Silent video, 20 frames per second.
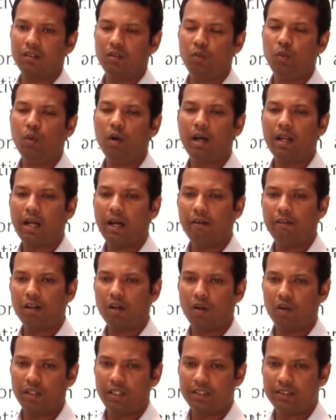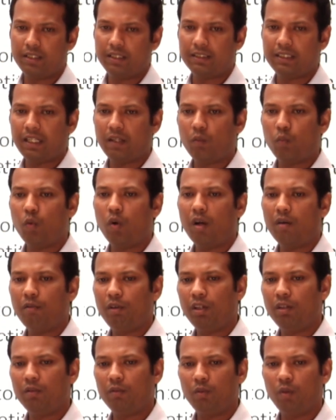who are our audiences and who are
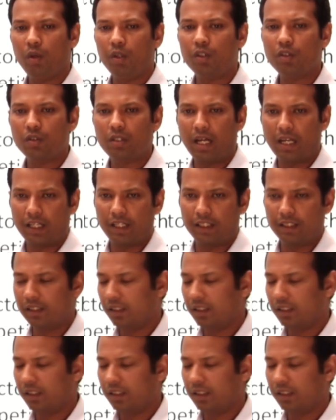we going to target.